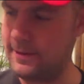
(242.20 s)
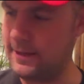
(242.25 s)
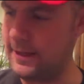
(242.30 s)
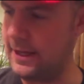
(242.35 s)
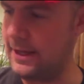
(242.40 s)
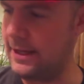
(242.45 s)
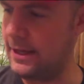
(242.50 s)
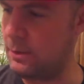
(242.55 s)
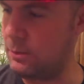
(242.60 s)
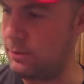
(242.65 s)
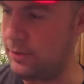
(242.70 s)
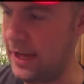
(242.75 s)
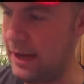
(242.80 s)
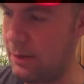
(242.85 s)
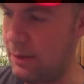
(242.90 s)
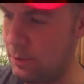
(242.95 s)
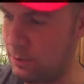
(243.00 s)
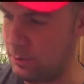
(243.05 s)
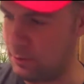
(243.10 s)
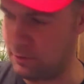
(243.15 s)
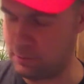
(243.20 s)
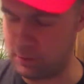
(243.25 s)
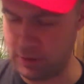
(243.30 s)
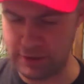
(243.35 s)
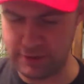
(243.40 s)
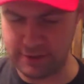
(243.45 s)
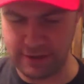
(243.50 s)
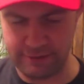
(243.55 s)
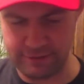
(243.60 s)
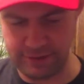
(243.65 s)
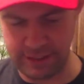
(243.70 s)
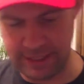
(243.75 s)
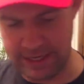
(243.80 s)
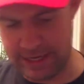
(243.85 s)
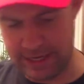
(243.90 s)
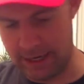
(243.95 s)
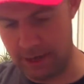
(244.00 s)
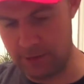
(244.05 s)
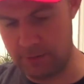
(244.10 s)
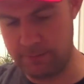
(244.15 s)
Yeah, that one was really tough to get
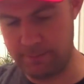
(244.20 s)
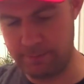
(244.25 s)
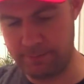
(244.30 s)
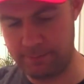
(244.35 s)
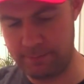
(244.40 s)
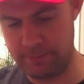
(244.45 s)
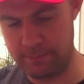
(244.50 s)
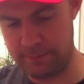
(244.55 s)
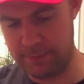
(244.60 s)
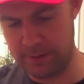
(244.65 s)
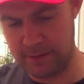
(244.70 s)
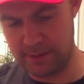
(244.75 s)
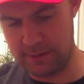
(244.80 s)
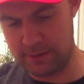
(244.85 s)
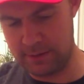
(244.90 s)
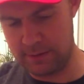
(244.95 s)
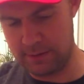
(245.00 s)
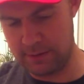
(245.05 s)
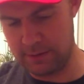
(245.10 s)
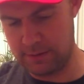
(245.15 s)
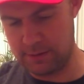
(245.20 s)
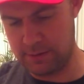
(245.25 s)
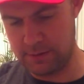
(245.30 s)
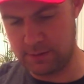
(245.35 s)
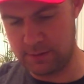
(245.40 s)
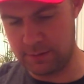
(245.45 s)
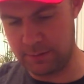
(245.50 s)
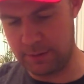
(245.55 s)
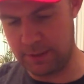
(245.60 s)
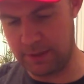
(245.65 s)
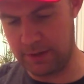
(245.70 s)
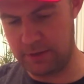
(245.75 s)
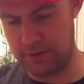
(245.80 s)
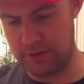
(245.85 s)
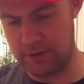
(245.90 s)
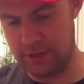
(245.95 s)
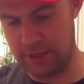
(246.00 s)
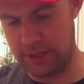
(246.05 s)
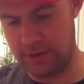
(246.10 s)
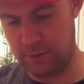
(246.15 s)
out compared
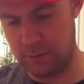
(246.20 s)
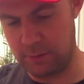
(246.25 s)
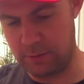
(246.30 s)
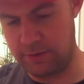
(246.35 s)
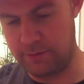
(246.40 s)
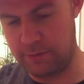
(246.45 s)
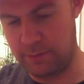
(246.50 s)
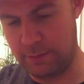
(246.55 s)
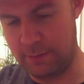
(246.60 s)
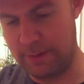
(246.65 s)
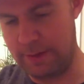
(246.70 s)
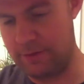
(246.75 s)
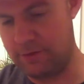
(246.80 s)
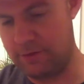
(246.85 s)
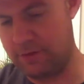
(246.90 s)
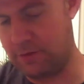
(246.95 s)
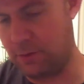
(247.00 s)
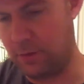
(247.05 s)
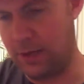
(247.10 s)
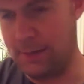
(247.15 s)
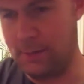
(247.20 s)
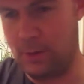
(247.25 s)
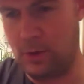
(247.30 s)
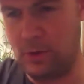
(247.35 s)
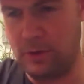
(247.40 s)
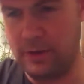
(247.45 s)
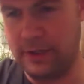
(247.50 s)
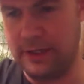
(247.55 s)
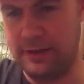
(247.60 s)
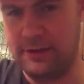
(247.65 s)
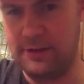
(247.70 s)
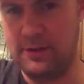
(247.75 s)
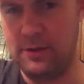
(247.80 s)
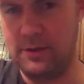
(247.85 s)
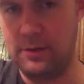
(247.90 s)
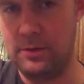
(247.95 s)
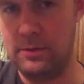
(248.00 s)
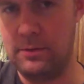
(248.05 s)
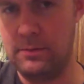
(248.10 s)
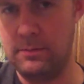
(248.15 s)
to the other one. But maybe this is the way I'm holding it
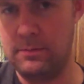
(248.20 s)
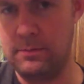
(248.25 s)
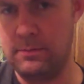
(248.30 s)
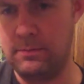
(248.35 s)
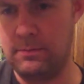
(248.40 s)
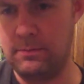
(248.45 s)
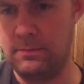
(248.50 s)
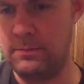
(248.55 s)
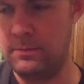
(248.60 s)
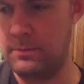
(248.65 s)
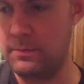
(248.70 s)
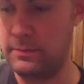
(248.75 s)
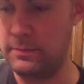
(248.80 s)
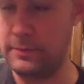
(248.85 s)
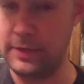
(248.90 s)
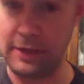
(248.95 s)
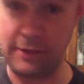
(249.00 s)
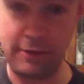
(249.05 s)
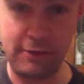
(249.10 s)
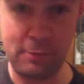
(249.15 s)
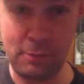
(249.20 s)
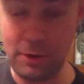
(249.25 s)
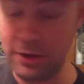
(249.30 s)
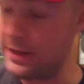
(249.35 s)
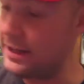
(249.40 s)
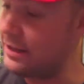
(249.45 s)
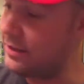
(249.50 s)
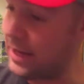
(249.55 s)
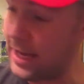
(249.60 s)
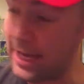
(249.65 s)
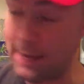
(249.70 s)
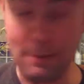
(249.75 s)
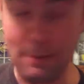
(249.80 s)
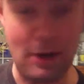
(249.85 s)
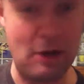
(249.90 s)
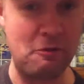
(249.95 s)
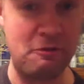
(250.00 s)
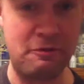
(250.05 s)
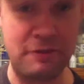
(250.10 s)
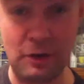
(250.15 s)
too. Now this one came
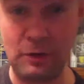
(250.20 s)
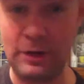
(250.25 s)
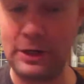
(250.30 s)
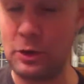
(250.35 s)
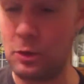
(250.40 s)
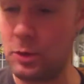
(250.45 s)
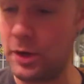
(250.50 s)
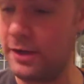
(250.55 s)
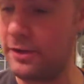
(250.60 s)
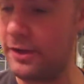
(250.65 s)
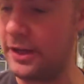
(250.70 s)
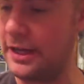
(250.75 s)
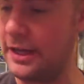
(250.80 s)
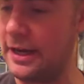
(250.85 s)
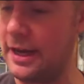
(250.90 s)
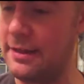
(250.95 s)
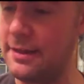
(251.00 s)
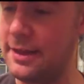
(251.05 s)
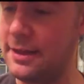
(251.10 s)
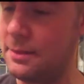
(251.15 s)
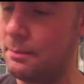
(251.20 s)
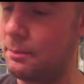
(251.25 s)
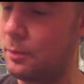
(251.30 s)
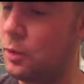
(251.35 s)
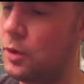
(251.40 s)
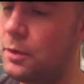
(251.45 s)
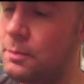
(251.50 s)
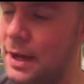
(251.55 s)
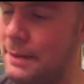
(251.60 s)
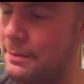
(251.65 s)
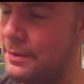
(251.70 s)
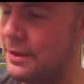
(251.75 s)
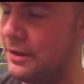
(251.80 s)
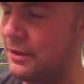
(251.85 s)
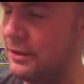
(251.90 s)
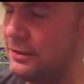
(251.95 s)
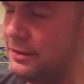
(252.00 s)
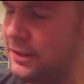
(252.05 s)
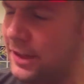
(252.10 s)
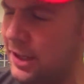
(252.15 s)
out very quickly, and I think the board might be a
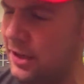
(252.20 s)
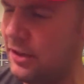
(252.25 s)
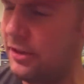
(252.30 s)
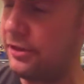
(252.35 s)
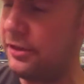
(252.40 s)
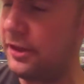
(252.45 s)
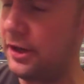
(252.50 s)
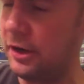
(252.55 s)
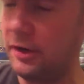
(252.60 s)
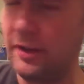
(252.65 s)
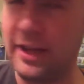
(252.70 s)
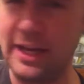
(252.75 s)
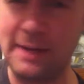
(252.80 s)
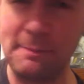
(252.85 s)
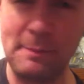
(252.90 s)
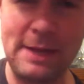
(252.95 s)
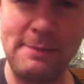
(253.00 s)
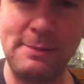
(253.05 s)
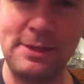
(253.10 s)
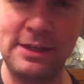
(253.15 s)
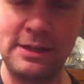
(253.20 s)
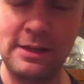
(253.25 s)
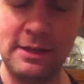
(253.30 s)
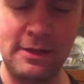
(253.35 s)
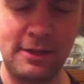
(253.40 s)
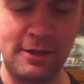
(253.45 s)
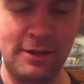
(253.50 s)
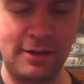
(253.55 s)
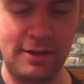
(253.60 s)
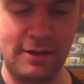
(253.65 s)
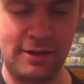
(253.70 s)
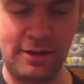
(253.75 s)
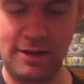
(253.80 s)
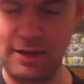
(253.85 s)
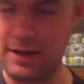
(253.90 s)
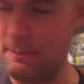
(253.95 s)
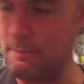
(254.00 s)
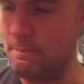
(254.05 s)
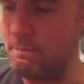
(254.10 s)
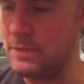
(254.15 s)
little thinner, like maybe
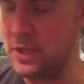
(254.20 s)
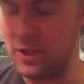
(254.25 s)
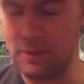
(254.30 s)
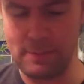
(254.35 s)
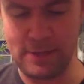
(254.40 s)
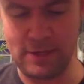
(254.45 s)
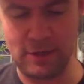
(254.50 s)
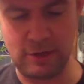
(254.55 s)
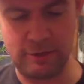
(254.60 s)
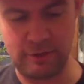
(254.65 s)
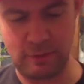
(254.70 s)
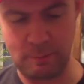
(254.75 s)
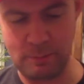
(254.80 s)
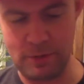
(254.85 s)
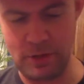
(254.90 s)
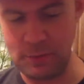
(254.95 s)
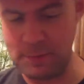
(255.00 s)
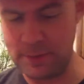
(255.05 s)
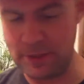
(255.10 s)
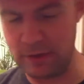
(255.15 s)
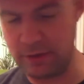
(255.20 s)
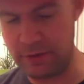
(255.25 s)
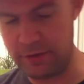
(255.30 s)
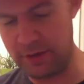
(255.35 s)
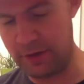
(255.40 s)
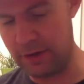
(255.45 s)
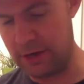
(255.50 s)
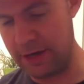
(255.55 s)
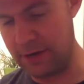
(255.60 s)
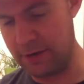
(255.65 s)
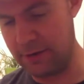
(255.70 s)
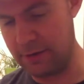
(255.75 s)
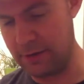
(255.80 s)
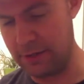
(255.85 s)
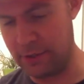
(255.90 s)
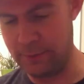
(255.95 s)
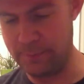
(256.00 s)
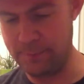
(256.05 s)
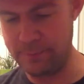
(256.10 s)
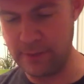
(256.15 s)
a millimeter of a millimeter thinner. I don't
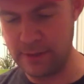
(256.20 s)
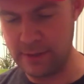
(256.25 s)
know.